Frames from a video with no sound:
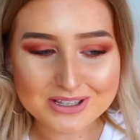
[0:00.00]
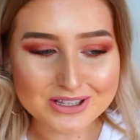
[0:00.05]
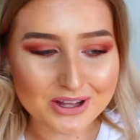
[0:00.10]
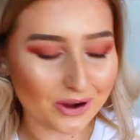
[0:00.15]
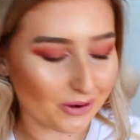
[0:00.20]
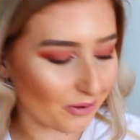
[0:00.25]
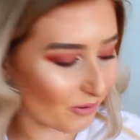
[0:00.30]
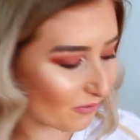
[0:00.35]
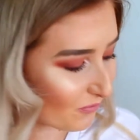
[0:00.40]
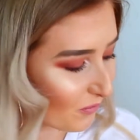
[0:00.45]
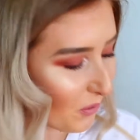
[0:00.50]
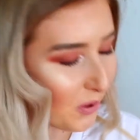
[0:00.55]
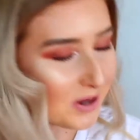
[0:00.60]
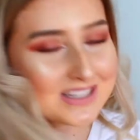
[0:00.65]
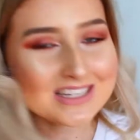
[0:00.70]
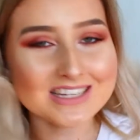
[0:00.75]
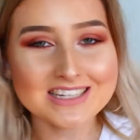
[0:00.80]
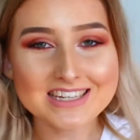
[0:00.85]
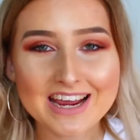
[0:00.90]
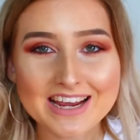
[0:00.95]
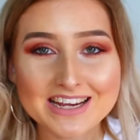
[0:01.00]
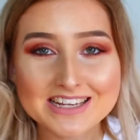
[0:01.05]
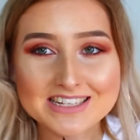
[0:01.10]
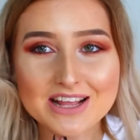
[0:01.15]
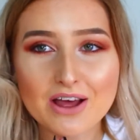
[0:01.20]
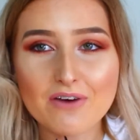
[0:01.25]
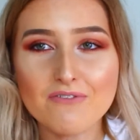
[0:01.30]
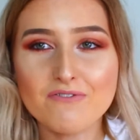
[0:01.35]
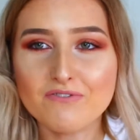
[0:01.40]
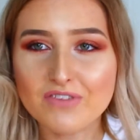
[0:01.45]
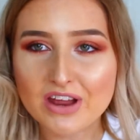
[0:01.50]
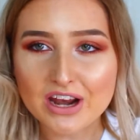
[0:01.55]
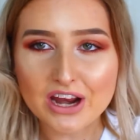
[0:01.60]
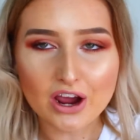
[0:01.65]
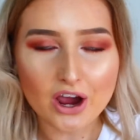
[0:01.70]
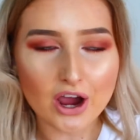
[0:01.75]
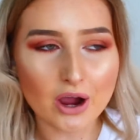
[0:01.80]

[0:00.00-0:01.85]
So for today's video,